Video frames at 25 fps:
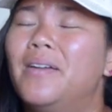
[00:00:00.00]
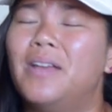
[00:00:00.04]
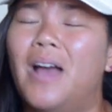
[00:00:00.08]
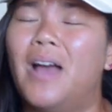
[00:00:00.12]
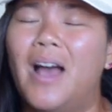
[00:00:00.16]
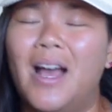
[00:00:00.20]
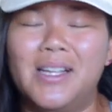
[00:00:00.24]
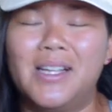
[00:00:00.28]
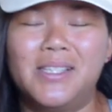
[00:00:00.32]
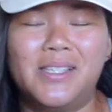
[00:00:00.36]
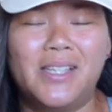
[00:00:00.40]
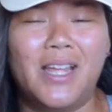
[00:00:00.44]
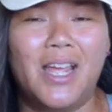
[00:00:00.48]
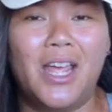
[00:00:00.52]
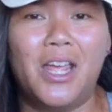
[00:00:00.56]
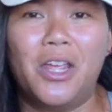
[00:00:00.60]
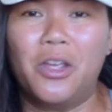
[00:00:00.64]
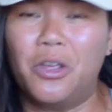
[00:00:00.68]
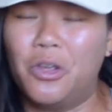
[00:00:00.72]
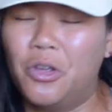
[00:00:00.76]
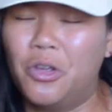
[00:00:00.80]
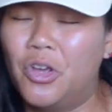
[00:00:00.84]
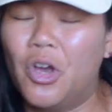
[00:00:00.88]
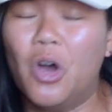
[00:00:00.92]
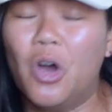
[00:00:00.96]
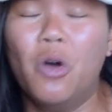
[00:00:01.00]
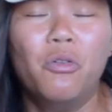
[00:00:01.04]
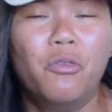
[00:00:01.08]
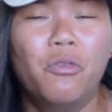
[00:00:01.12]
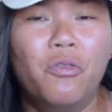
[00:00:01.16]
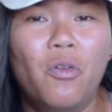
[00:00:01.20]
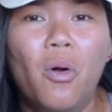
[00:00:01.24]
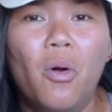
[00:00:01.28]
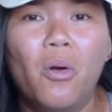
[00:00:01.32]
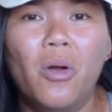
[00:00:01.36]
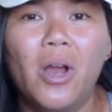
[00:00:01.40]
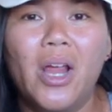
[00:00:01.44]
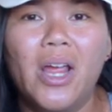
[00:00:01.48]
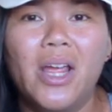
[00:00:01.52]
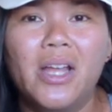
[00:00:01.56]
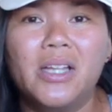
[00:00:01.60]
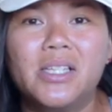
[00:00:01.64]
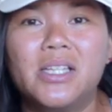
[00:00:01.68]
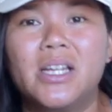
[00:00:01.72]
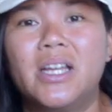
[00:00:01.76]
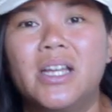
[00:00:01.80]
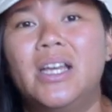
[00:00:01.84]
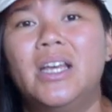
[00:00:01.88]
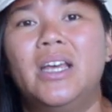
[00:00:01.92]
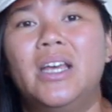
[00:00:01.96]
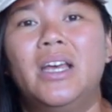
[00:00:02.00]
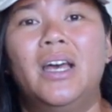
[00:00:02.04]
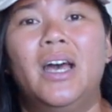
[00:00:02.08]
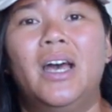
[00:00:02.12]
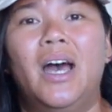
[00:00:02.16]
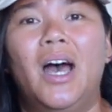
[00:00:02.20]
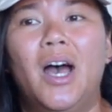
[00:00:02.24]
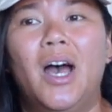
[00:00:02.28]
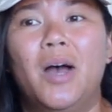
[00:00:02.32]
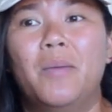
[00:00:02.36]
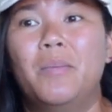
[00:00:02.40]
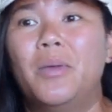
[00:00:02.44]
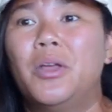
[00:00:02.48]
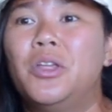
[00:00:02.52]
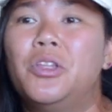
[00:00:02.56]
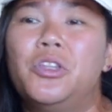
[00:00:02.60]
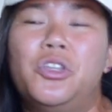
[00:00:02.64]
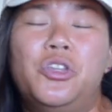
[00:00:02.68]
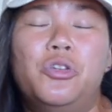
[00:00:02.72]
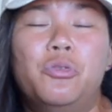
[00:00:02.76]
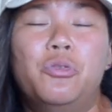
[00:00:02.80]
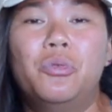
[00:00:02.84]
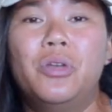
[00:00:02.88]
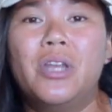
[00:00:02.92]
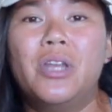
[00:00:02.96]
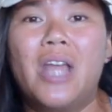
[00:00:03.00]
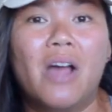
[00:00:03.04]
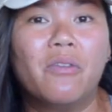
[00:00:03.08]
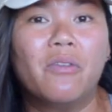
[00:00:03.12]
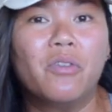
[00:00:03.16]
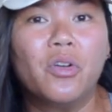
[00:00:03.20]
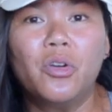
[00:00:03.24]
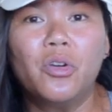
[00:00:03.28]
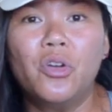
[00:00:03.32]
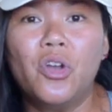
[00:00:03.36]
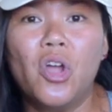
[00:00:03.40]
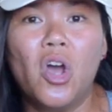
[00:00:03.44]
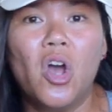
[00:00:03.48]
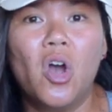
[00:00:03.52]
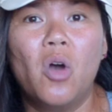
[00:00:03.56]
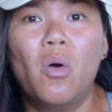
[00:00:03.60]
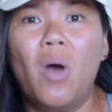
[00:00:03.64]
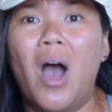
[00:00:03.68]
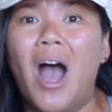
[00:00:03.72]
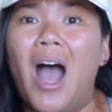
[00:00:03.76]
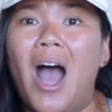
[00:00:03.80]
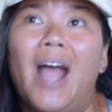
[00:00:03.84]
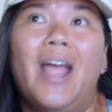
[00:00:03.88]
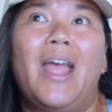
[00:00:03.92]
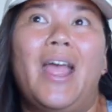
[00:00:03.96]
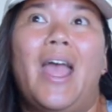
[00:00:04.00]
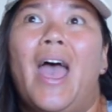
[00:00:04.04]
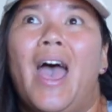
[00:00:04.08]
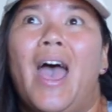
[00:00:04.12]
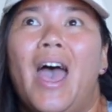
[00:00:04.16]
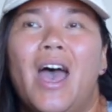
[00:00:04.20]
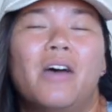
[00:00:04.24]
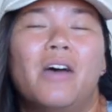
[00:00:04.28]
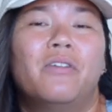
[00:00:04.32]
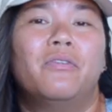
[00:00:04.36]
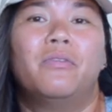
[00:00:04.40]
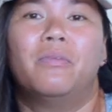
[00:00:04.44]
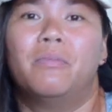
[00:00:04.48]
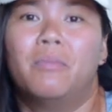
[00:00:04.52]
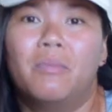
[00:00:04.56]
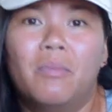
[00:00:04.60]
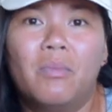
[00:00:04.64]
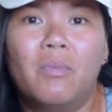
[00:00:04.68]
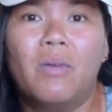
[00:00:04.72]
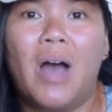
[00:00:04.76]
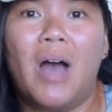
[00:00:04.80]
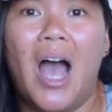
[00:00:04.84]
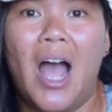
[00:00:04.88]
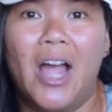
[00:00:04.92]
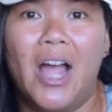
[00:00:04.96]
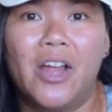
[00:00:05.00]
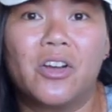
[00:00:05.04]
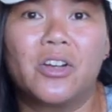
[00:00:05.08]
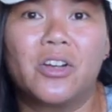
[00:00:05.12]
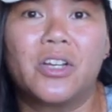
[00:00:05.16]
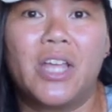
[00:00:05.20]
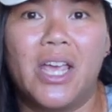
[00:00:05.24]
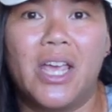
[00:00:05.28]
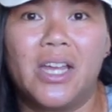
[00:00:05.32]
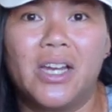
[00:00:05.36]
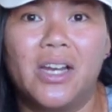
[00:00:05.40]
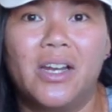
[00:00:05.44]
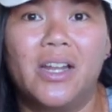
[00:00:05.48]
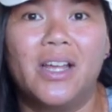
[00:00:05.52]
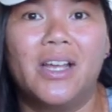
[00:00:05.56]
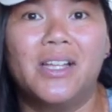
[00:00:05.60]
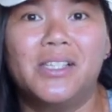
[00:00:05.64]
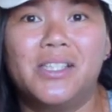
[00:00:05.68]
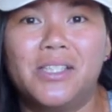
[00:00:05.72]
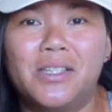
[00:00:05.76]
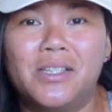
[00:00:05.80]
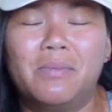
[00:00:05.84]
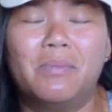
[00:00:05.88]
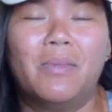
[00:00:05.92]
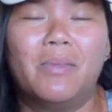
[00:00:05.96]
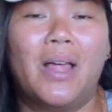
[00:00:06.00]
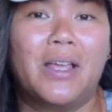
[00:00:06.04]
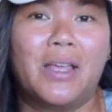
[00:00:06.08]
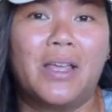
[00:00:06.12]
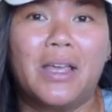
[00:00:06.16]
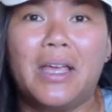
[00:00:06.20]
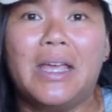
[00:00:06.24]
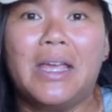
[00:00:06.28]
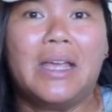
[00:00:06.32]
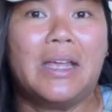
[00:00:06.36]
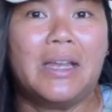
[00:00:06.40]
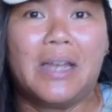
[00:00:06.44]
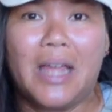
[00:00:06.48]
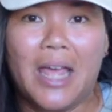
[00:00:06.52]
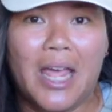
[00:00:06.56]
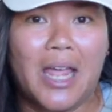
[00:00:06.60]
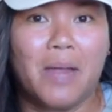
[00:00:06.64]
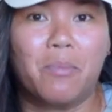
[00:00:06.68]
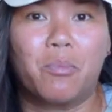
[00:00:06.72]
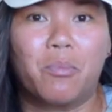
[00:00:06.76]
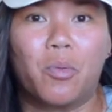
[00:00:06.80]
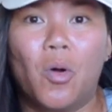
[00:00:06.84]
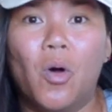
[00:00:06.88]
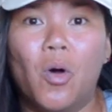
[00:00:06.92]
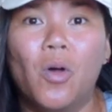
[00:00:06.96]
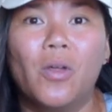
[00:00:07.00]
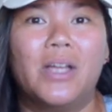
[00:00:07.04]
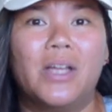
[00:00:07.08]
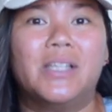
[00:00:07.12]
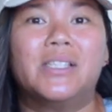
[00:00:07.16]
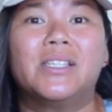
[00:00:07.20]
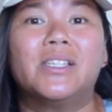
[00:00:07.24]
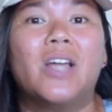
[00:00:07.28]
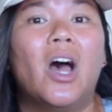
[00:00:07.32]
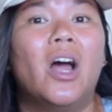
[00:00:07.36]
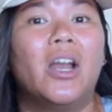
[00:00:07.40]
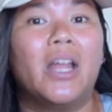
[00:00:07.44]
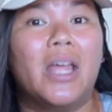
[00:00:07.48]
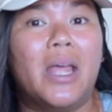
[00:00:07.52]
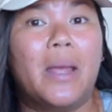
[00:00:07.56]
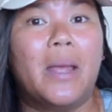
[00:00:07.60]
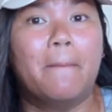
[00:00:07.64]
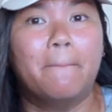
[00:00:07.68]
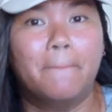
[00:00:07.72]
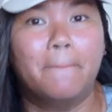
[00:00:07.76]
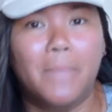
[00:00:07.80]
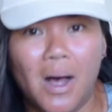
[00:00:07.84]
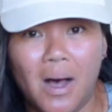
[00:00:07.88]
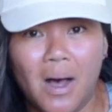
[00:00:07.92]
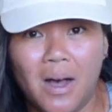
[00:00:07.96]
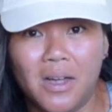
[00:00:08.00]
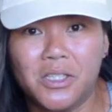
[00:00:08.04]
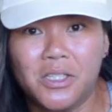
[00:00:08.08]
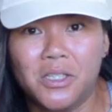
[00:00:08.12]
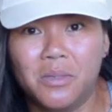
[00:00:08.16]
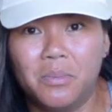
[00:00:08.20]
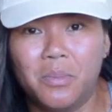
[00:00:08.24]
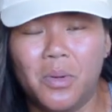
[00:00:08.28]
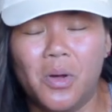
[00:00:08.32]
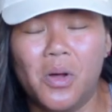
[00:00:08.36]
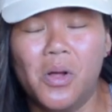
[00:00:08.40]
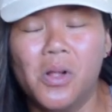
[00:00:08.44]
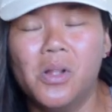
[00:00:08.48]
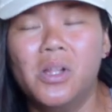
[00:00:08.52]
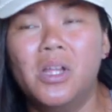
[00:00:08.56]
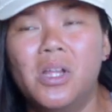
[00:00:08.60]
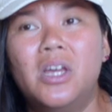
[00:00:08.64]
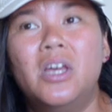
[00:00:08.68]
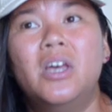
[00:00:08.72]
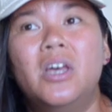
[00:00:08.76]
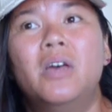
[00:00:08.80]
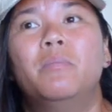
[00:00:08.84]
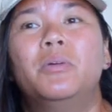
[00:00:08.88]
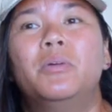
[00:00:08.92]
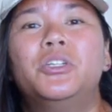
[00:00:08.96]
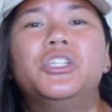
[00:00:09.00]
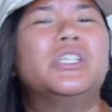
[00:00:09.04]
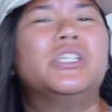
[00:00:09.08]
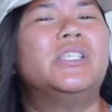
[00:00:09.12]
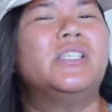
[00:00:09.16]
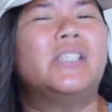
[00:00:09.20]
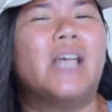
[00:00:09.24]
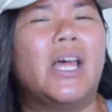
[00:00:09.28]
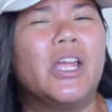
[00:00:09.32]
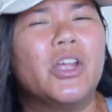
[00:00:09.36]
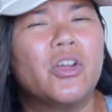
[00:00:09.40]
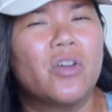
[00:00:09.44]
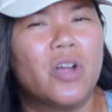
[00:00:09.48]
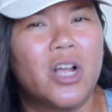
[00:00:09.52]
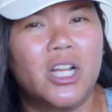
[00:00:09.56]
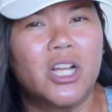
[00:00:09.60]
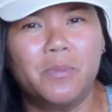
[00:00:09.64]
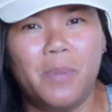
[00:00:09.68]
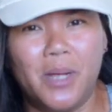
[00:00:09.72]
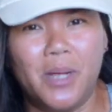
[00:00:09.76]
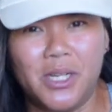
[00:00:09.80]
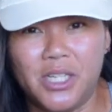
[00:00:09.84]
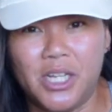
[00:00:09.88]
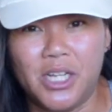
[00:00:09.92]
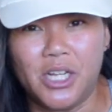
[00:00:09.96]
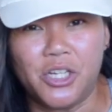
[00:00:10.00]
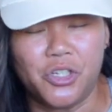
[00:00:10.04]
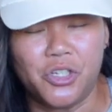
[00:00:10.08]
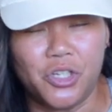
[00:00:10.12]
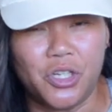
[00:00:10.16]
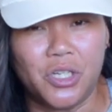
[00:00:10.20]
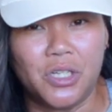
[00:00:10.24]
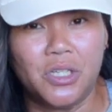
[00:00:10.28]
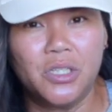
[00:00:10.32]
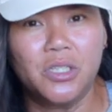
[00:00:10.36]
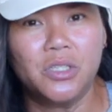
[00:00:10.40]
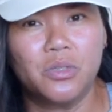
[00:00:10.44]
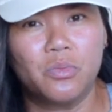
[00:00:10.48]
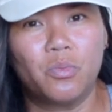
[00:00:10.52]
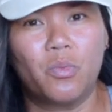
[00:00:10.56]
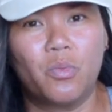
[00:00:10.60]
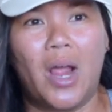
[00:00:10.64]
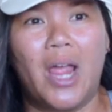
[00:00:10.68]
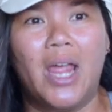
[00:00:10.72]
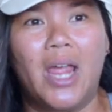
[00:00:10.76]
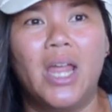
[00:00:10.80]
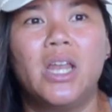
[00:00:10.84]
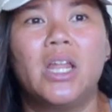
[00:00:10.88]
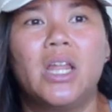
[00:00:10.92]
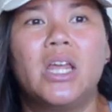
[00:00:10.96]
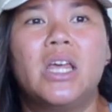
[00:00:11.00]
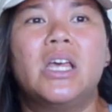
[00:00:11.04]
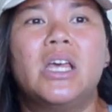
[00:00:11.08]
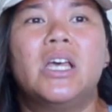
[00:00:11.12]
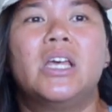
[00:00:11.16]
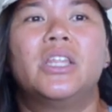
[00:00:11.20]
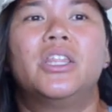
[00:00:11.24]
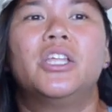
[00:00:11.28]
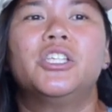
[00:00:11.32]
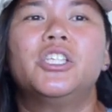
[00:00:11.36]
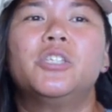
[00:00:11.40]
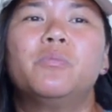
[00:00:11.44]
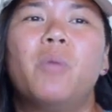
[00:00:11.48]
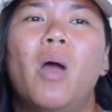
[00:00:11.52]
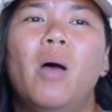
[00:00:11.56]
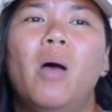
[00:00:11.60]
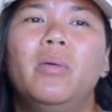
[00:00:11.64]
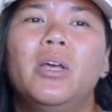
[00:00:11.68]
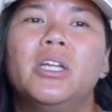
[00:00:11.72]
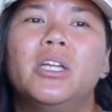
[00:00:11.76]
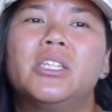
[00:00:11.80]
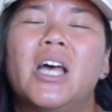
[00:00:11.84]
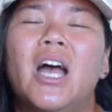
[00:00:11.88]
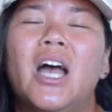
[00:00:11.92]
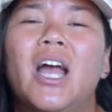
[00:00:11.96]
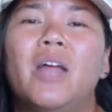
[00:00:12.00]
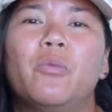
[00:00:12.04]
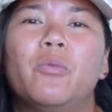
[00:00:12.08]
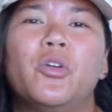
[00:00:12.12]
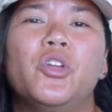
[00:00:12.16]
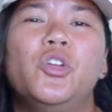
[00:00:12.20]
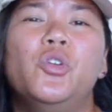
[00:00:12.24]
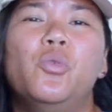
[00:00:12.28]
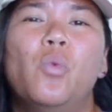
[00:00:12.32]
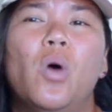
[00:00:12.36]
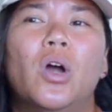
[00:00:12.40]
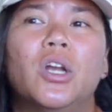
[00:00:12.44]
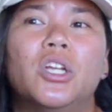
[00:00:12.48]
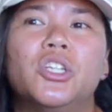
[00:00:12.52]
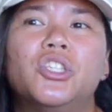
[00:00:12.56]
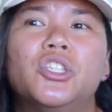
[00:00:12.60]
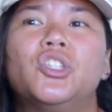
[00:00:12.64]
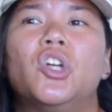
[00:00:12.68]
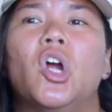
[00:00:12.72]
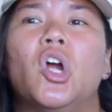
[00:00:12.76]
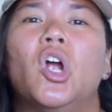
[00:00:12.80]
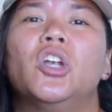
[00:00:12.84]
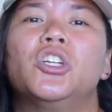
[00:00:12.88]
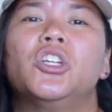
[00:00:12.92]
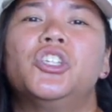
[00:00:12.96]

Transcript: I say go for it. You never know. I have hired candidates like in April. It's not impossible, but just set your expectations, right? This is probably a time where you want to start